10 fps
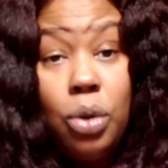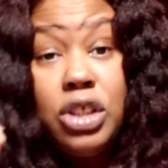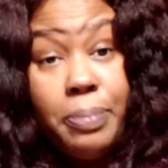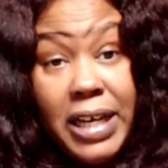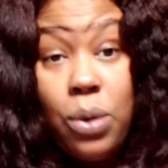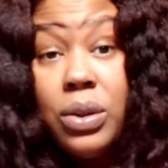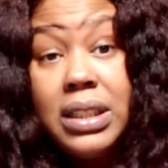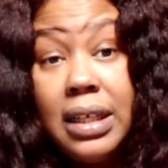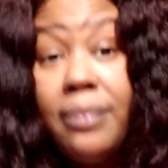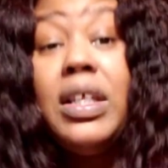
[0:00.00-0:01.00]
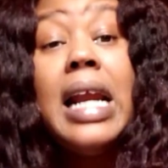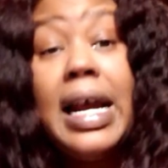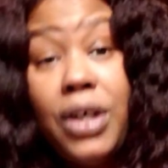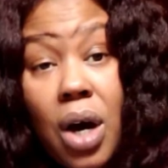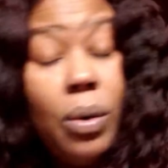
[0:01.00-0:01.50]
speak on stuff that I
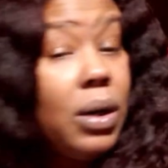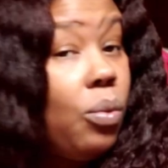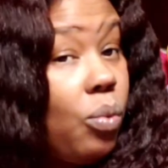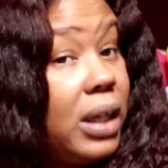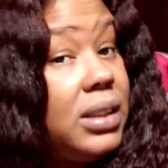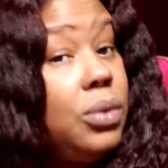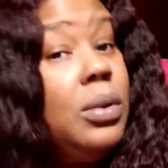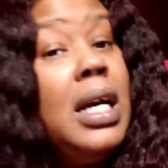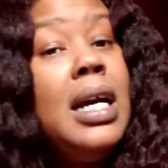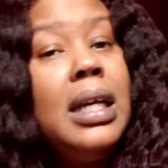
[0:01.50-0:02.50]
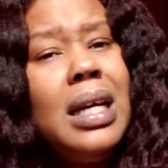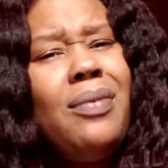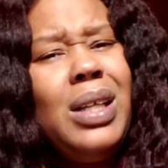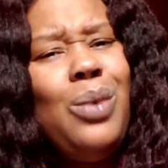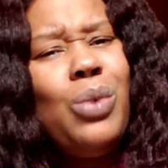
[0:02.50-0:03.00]
know. I don't want to give
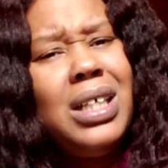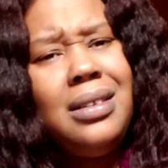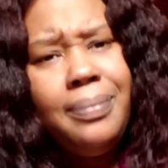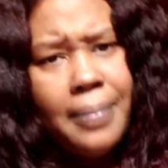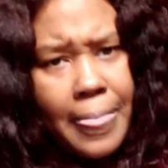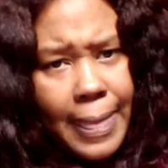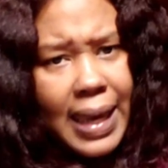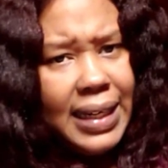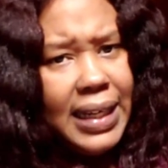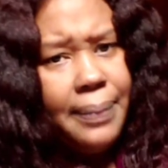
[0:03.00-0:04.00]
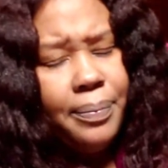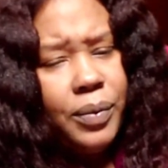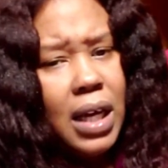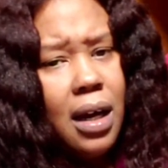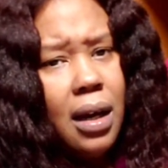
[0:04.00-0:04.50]
anyone any
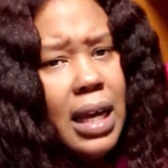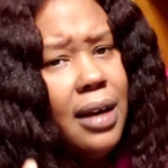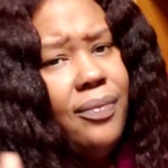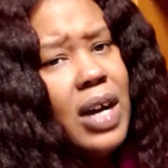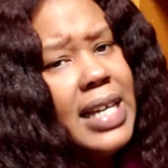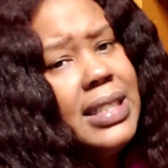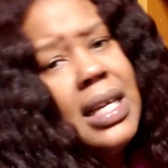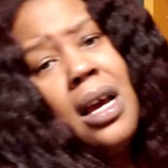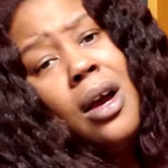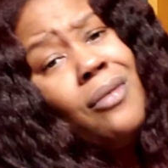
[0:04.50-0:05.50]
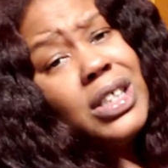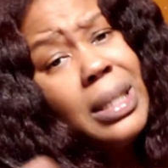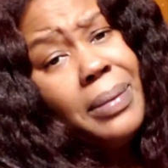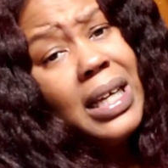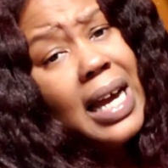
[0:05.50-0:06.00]
advice for
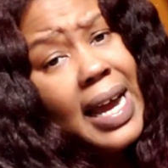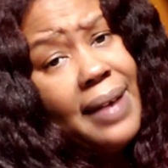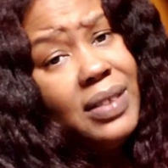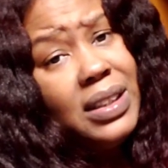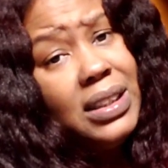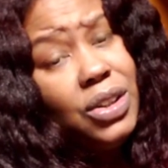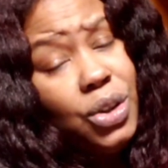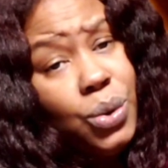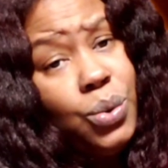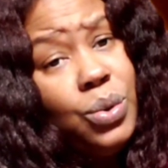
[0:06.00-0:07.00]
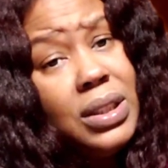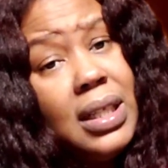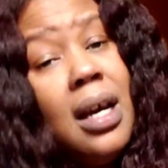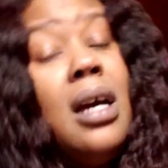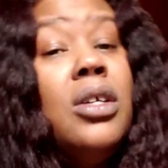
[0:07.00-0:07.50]
something I haven't used.
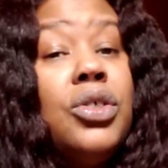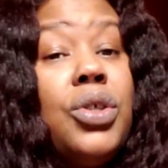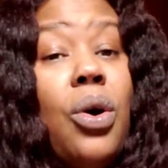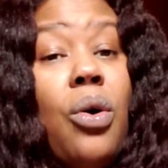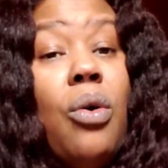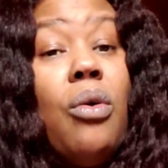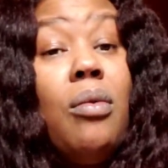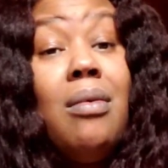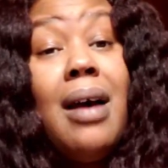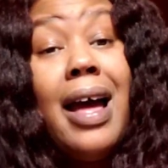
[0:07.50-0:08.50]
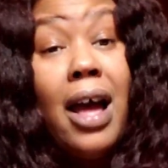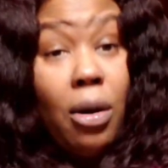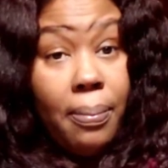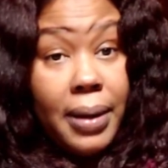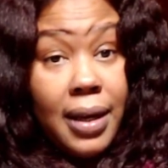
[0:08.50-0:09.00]
So
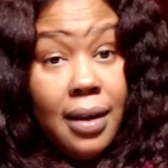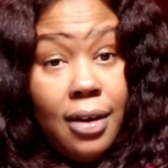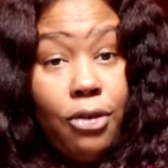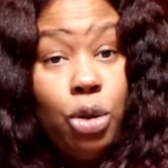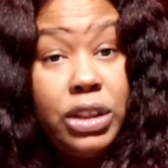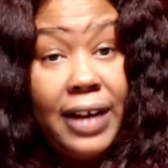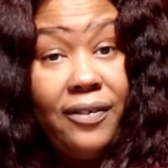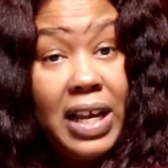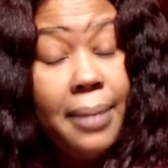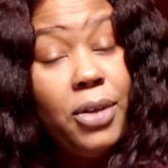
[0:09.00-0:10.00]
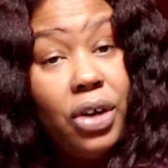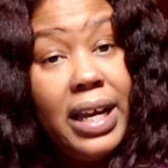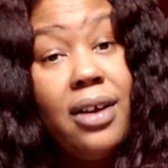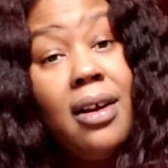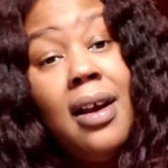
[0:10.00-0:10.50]
help, crochet fam, you're
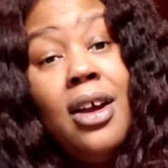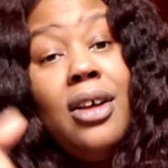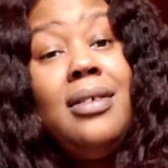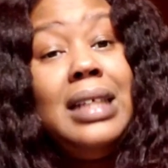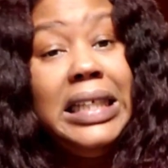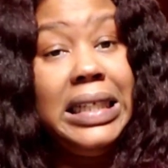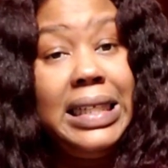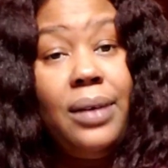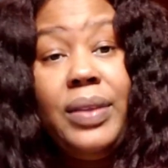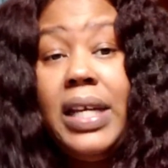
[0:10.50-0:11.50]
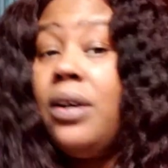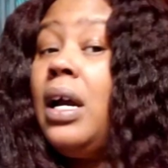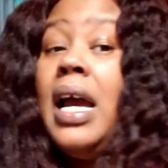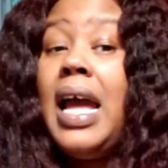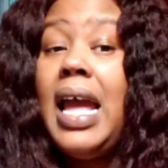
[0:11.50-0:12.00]
here, get down there
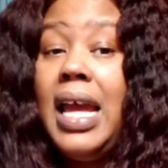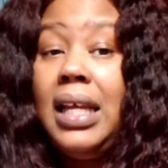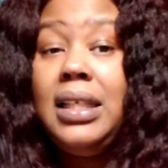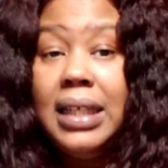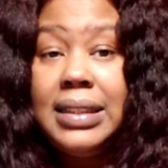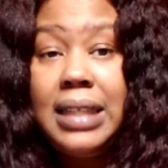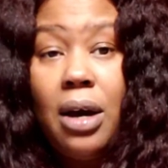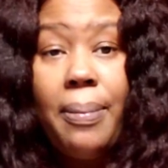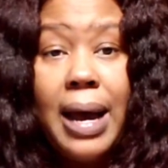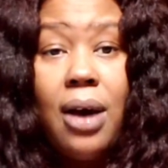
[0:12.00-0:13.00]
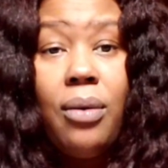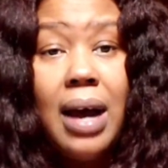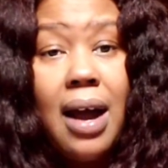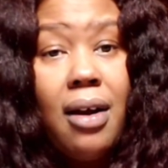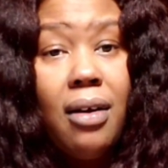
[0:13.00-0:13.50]
and let's help out
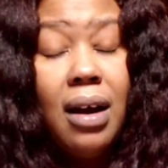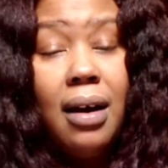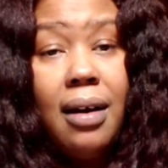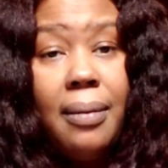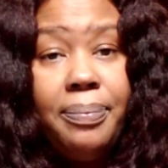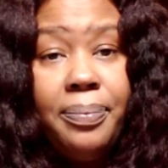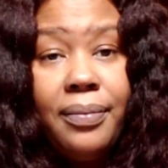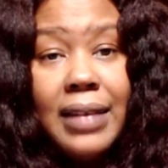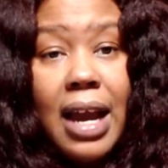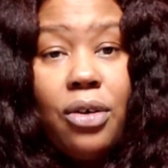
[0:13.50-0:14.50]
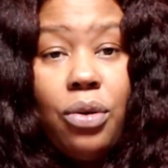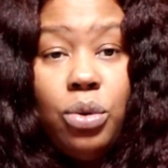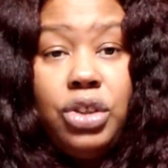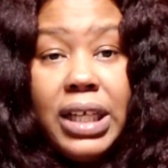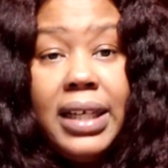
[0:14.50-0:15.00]
our
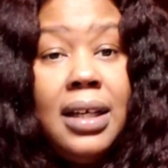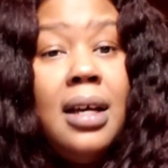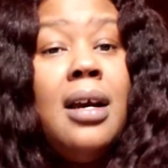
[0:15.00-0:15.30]
crochet